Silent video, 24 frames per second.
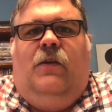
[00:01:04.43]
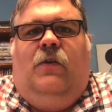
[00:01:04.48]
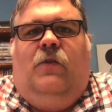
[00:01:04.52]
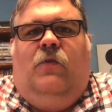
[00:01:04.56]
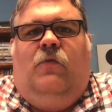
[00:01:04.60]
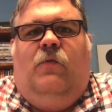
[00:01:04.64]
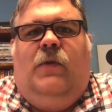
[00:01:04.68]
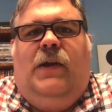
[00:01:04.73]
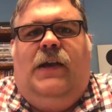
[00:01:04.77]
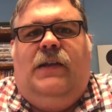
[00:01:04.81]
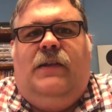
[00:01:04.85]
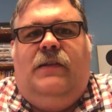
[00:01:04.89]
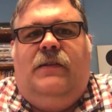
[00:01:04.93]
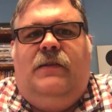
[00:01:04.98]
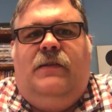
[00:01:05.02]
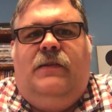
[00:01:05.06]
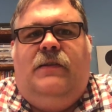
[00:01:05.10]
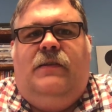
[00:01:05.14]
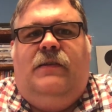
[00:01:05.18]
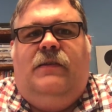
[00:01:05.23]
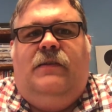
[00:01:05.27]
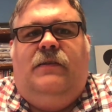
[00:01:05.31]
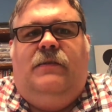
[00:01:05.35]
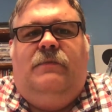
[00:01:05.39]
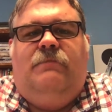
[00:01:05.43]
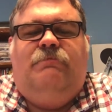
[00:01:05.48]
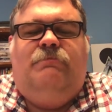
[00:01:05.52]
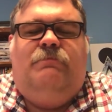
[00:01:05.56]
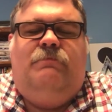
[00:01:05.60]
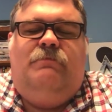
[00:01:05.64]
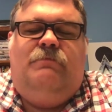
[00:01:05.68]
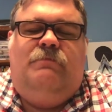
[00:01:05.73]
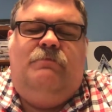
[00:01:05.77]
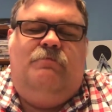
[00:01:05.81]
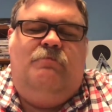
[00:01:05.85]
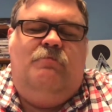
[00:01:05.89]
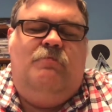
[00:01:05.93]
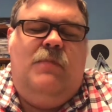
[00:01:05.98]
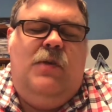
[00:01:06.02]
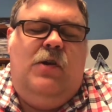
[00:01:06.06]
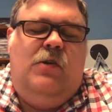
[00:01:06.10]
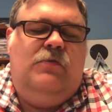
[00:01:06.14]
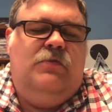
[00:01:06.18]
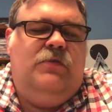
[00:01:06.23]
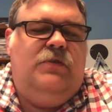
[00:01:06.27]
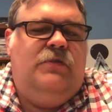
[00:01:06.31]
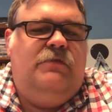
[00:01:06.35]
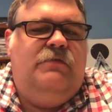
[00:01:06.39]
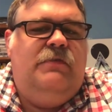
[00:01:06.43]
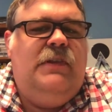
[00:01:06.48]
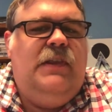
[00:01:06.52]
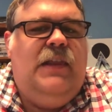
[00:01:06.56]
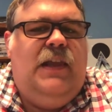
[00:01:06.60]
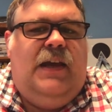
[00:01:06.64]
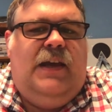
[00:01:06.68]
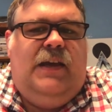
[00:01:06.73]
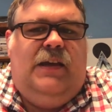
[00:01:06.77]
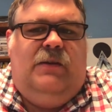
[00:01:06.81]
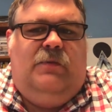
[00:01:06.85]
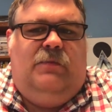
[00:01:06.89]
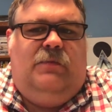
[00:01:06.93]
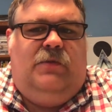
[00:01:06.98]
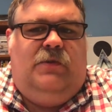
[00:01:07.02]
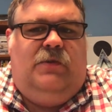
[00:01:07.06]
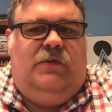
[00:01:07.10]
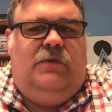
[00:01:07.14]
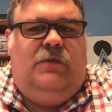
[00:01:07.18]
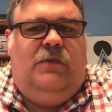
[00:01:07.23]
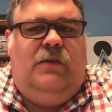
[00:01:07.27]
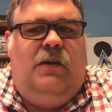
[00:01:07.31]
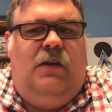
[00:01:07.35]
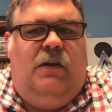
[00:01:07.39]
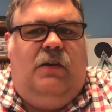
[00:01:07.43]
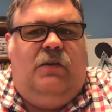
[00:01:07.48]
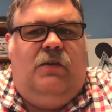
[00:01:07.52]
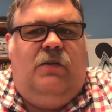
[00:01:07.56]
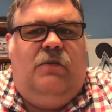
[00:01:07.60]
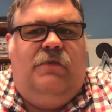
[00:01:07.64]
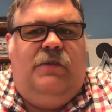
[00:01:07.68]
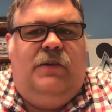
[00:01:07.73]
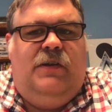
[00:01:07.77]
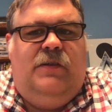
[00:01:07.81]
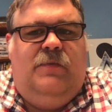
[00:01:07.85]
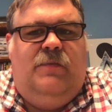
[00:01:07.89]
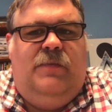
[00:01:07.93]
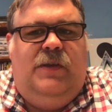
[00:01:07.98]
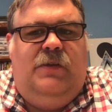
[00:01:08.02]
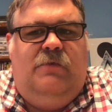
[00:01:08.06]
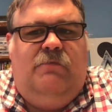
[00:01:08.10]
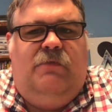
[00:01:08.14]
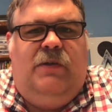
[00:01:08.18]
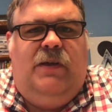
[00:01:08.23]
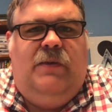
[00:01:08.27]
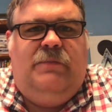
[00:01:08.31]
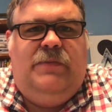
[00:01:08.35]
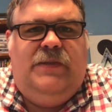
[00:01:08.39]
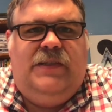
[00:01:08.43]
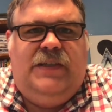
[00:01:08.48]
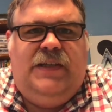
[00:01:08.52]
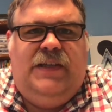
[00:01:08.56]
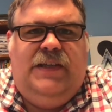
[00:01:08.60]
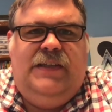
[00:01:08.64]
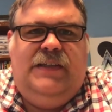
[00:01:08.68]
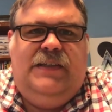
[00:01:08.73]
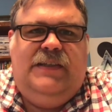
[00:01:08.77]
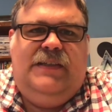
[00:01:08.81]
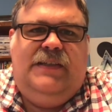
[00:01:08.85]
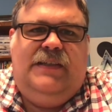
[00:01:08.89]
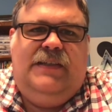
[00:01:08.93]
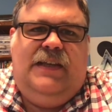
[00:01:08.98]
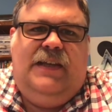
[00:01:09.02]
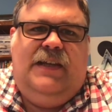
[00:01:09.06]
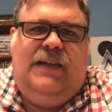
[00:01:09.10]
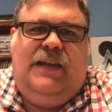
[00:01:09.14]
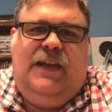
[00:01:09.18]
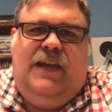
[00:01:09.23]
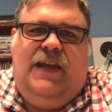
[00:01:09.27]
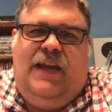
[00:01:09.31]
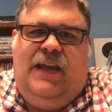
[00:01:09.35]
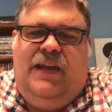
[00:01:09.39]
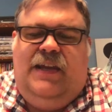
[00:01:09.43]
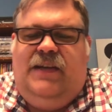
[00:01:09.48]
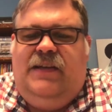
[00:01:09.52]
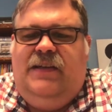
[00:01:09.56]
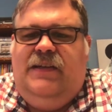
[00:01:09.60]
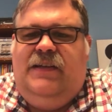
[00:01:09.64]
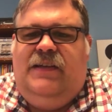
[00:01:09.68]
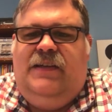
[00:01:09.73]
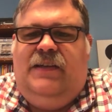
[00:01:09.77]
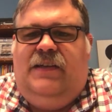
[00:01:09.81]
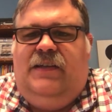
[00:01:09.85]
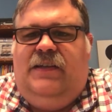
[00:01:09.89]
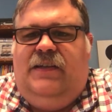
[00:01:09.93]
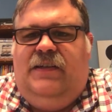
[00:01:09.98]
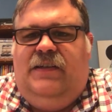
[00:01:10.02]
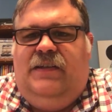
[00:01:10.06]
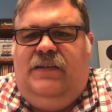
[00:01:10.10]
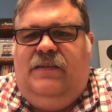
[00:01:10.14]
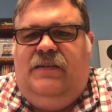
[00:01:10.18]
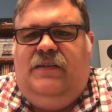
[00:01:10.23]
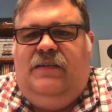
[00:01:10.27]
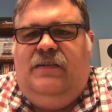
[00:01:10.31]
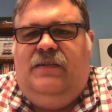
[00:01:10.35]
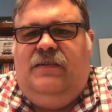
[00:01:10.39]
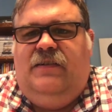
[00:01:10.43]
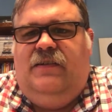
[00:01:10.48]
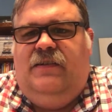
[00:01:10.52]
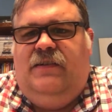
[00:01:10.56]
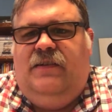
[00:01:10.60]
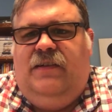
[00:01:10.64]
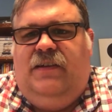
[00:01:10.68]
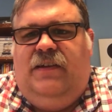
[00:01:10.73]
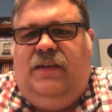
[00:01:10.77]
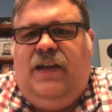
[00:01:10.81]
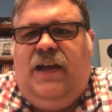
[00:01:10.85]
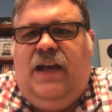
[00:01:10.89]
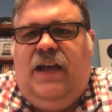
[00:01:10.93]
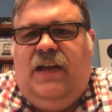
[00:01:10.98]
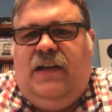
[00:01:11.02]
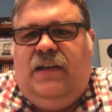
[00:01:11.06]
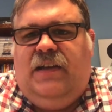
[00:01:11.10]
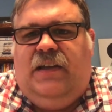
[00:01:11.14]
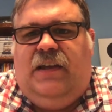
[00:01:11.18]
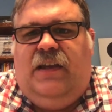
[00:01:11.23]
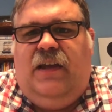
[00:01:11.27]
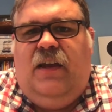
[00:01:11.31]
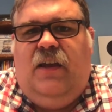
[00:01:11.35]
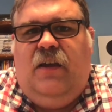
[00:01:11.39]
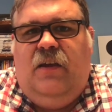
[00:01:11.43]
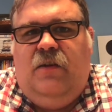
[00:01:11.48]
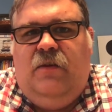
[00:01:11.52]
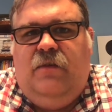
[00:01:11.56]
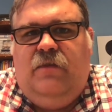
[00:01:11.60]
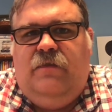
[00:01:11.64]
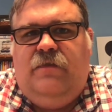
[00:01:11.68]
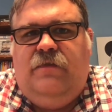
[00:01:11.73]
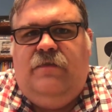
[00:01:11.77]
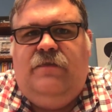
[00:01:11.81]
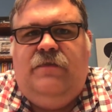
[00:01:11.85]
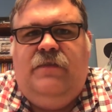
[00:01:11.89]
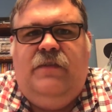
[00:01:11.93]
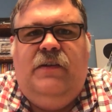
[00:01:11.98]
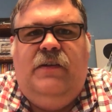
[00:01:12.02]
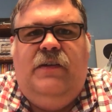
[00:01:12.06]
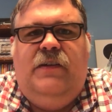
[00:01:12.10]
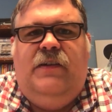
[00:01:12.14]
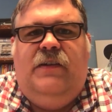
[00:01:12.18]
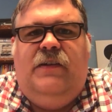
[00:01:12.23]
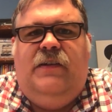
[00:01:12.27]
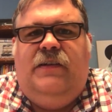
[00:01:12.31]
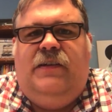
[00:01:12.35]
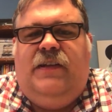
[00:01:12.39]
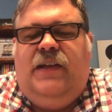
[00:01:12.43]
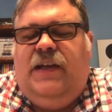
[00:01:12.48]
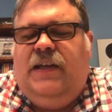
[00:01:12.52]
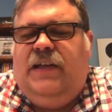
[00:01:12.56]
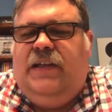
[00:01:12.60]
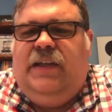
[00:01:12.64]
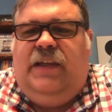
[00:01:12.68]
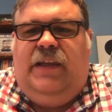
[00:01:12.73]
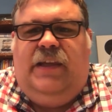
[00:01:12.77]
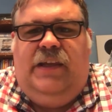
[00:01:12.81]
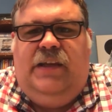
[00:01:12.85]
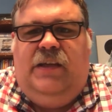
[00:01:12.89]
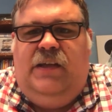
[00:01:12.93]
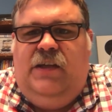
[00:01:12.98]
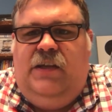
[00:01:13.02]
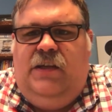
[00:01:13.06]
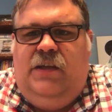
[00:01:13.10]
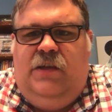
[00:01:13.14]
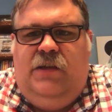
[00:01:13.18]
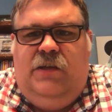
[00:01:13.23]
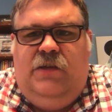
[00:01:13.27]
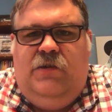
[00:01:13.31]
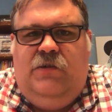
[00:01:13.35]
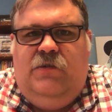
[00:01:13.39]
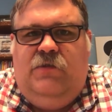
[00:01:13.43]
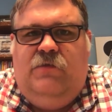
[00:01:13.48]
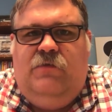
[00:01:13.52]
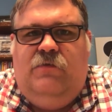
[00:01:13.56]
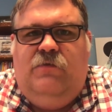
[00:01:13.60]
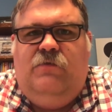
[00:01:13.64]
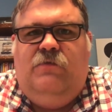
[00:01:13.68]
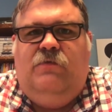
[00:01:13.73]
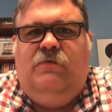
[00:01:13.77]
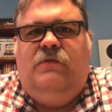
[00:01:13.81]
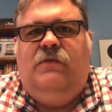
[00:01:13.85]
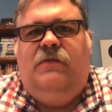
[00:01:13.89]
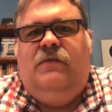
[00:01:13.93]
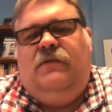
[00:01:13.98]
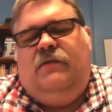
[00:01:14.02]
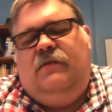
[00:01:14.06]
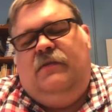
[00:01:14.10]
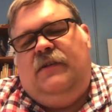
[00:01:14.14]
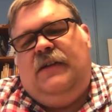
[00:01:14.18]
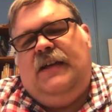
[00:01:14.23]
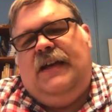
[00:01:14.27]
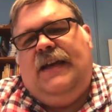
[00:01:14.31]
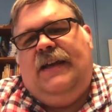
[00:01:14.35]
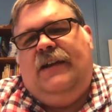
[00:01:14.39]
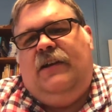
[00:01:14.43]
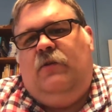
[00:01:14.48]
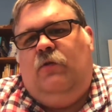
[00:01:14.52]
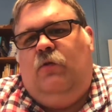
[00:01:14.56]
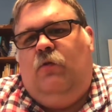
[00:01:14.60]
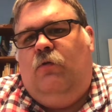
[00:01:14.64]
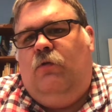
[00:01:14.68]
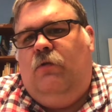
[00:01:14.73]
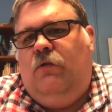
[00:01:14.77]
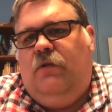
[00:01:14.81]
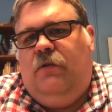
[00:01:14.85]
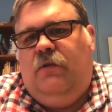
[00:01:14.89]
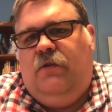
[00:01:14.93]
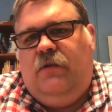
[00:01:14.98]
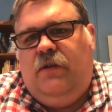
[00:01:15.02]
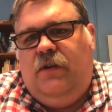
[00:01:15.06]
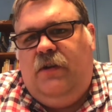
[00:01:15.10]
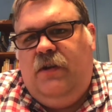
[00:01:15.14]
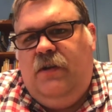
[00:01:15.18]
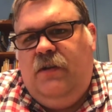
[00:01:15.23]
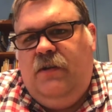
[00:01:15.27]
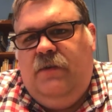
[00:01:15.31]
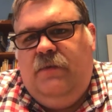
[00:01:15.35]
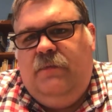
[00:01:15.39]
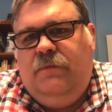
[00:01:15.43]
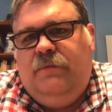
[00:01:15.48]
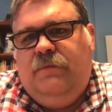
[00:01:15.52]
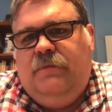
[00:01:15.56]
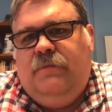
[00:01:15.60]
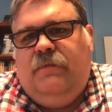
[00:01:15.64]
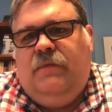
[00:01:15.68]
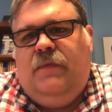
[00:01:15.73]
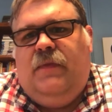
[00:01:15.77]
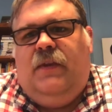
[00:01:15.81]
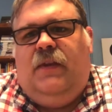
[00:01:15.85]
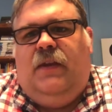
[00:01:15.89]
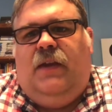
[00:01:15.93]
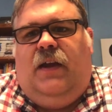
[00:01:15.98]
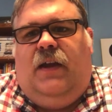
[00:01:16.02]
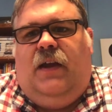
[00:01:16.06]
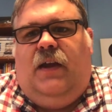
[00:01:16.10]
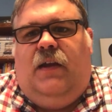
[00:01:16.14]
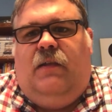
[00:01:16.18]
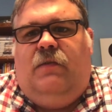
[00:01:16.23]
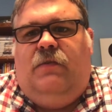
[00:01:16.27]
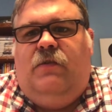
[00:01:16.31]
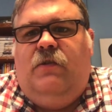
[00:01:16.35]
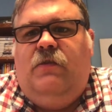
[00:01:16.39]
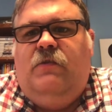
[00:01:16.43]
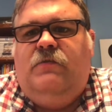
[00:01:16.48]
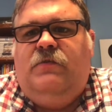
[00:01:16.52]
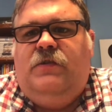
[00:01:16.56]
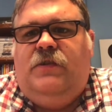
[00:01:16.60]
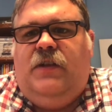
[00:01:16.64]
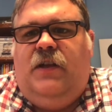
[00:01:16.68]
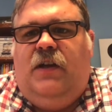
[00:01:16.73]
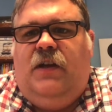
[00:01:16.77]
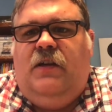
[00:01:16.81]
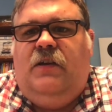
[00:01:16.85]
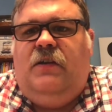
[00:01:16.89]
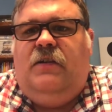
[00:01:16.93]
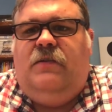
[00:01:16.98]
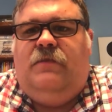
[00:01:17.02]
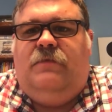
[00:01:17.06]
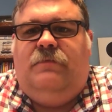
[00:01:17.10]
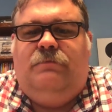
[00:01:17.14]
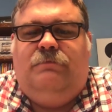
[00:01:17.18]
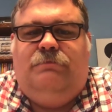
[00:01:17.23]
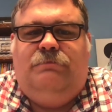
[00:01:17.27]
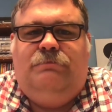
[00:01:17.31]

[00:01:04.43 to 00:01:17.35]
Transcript: Well, most reliable are going to be websites that end in .gov, .edu, .org. Those are,